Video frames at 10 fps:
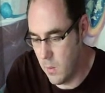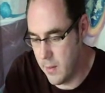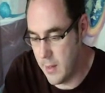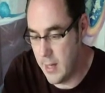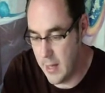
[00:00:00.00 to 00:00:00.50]

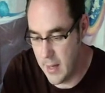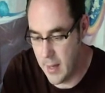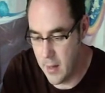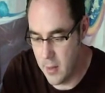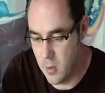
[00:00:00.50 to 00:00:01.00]
gear,
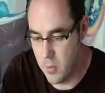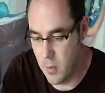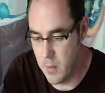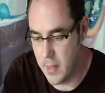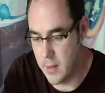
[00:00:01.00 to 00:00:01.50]
you're
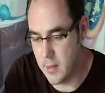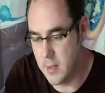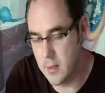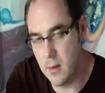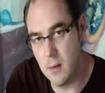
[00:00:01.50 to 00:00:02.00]
probably going to
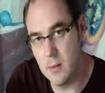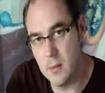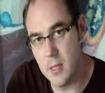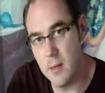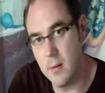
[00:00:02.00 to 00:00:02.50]
start
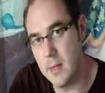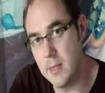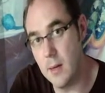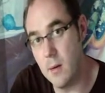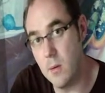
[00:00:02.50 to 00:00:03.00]

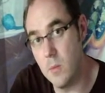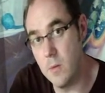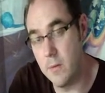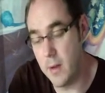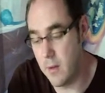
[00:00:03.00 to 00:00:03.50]
generating a lot more
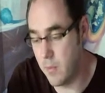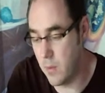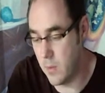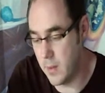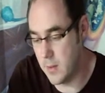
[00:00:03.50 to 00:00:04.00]
faith
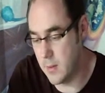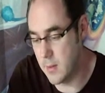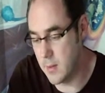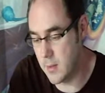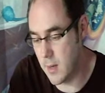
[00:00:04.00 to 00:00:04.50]

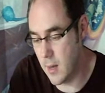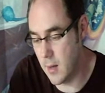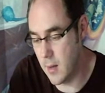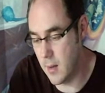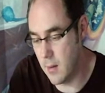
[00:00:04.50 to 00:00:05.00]
points
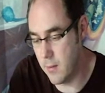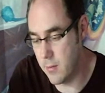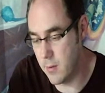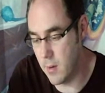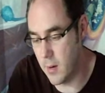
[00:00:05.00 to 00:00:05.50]

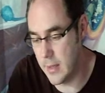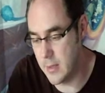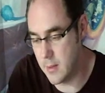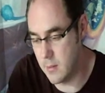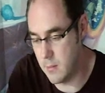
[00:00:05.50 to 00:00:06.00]
through
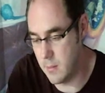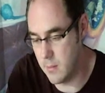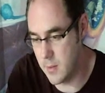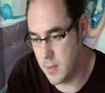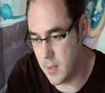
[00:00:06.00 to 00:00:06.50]

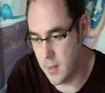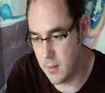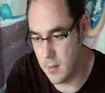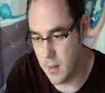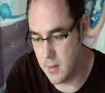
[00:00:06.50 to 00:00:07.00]
items
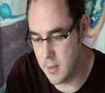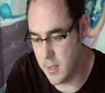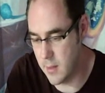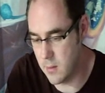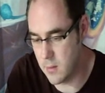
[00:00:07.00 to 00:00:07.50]
and
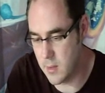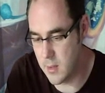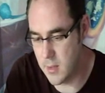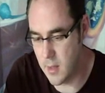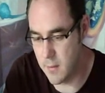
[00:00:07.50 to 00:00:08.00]
skills and
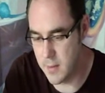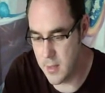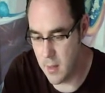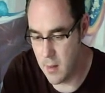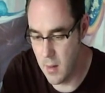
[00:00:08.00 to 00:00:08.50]
stuff.
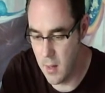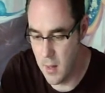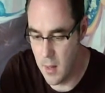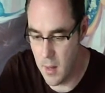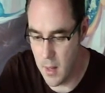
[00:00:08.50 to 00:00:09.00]
So
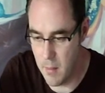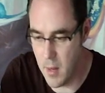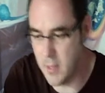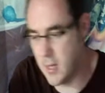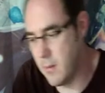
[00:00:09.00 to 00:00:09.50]

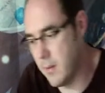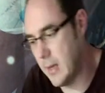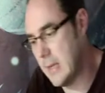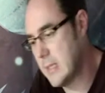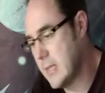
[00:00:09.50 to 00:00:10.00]
I don't think
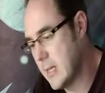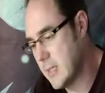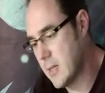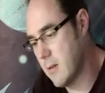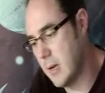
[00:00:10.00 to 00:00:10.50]
it's
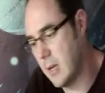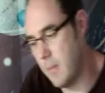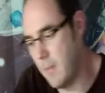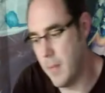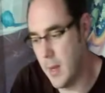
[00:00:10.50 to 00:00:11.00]
necessary.
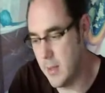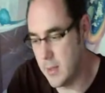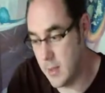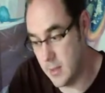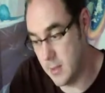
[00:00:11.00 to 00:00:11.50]

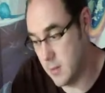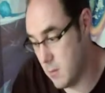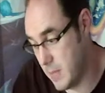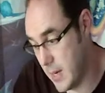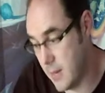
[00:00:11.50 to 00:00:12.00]
It's
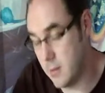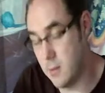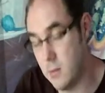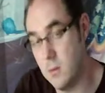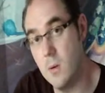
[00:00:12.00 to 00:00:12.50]
not bad at
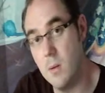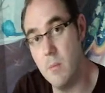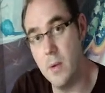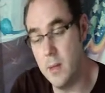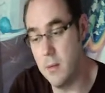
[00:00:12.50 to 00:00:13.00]
all,
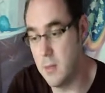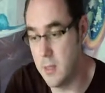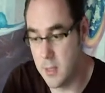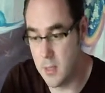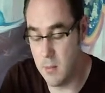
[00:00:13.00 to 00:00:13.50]
but there are
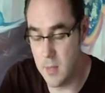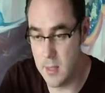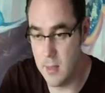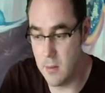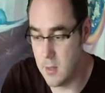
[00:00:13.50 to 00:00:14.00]
just so many
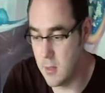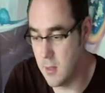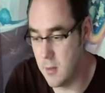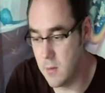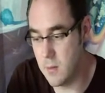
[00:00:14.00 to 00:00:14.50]
skills to
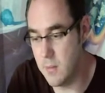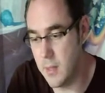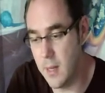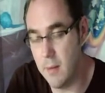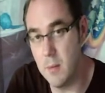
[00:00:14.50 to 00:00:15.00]
choose from that you
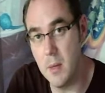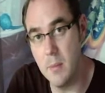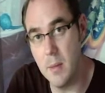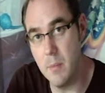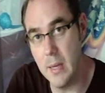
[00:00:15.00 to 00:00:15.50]
have to be a
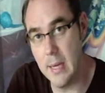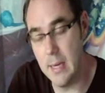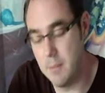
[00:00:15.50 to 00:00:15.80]
bit picky.